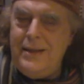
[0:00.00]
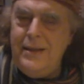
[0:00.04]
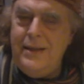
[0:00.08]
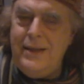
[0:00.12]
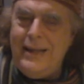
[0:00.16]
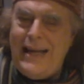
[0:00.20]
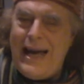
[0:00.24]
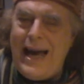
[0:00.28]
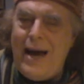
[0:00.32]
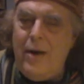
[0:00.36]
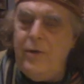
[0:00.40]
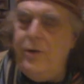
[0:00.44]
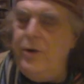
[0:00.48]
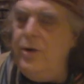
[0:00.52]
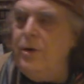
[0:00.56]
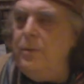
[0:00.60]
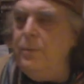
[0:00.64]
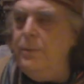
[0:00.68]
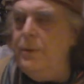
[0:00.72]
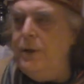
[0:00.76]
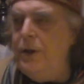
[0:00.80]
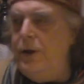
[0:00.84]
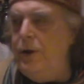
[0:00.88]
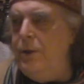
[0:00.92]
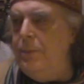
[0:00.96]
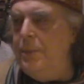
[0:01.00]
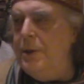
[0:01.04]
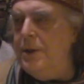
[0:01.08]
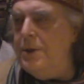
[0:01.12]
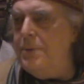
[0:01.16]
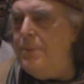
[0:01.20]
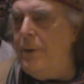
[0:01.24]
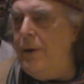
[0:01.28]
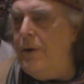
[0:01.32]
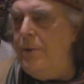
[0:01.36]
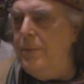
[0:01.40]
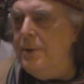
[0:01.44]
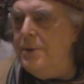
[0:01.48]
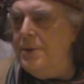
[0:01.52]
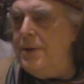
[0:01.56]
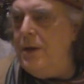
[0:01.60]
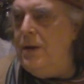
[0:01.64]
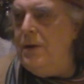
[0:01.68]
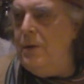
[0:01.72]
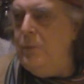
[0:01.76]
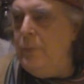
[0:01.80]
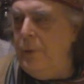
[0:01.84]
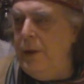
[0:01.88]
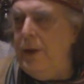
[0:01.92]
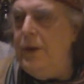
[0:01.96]
carry on with the human experiment so
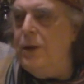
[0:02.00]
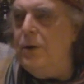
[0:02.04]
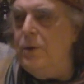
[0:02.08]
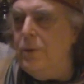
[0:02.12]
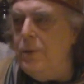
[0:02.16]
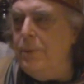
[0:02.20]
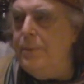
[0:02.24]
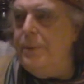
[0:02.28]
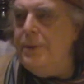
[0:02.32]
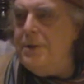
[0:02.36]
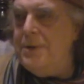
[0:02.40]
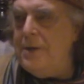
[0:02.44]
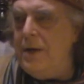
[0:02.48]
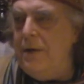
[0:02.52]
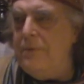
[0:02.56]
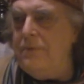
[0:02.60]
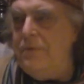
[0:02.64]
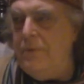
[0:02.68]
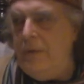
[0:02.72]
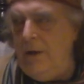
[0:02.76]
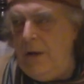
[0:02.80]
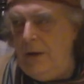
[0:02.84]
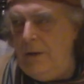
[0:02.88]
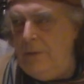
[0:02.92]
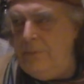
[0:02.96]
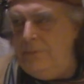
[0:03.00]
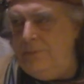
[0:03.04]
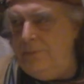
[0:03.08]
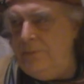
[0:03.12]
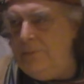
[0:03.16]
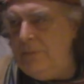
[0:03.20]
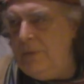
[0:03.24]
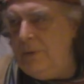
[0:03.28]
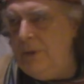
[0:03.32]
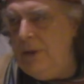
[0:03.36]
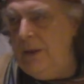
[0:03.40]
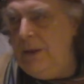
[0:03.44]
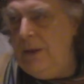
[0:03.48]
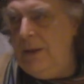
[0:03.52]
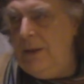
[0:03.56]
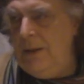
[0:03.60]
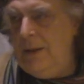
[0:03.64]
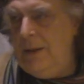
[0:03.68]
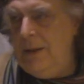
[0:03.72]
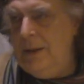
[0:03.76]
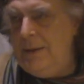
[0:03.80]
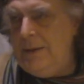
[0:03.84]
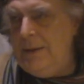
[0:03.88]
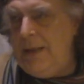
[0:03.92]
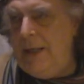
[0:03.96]
that we could all be suffering.
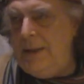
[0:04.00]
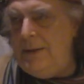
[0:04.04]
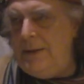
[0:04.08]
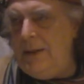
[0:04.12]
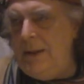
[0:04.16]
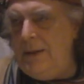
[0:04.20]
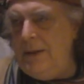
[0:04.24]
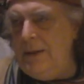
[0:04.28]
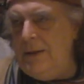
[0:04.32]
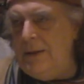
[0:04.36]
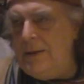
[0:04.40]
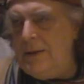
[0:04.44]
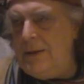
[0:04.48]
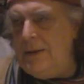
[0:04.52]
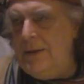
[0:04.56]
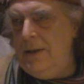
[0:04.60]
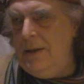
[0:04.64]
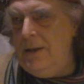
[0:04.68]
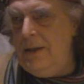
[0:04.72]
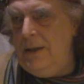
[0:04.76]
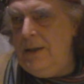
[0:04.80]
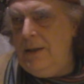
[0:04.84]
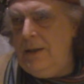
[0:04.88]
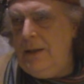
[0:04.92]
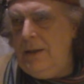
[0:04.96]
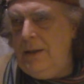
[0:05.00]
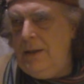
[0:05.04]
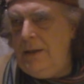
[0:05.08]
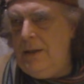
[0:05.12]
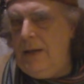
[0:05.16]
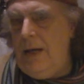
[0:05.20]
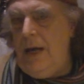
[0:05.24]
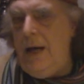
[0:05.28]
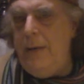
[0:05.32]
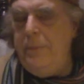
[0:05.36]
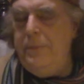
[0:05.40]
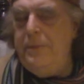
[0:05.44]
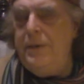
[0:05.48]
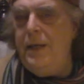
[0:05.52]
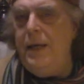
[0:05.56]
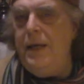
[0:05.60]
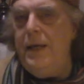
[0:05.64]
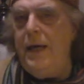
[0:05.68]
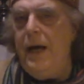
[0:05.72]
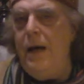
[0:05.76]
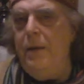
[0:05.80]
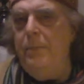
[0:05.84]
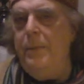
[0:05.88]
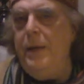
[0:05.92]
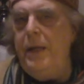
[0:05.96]
They didn't. I mean, think
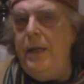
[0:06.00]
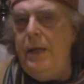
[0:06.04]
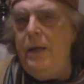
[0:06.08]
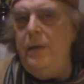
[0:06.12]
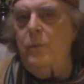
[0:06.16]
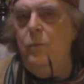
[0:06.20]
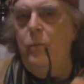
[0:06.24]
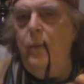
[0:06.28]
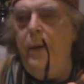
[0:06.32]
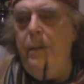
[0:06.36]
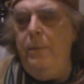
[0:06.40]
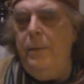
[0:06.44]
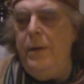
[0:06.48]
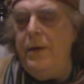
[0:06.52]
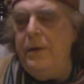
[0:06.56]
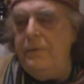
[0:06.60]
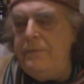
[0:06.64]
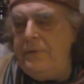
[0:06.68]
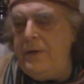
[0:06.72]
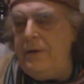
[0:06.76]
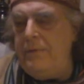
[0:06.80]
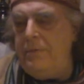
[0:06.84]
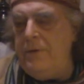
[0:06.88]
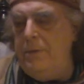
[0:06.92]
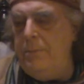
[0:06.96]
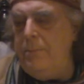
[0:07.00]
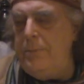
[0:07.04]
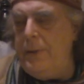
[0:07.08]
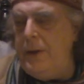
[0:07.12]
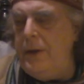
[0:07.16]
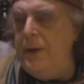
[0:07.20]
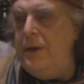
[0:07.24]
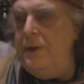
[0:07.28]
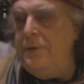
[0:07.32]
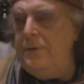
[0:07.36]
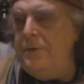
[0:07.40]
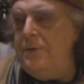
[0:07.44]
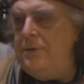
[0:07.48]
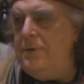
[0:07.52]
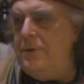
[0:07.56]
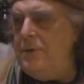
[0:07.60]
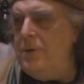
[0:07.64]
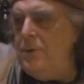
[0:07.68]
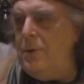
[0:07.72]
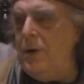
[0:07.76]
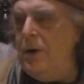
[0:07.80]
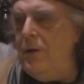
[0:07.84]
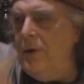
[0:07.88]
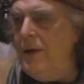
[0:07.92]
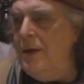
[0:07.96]
how many women have given birth
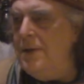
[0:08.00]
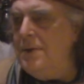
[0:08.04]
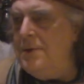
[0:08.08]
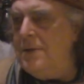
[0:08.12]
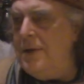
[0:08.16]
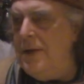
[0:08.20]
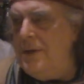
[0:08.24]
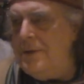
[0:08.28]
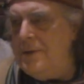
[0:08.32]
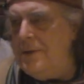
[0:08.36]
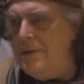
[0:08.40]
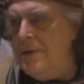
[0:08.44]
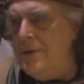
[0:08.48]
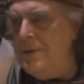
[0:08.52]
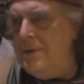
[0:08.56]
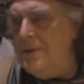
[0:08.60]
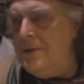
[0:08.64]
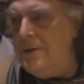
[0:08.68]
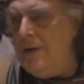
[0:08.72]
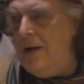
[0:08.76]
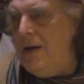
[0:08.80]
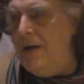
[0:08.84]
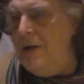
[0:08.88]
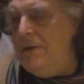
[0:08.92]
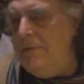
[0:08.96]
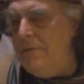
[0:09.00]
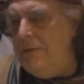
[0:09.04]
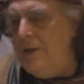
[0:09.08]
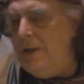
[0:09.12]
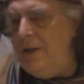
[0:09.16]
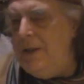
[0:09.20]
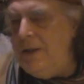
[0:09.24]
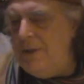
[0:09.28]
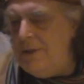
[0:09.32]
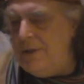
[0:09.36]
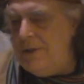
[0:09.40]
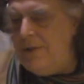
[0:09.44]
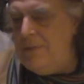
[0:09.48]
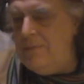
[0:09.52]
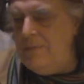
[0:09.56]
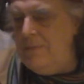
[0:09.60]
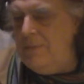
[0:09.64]
to our ancestors over these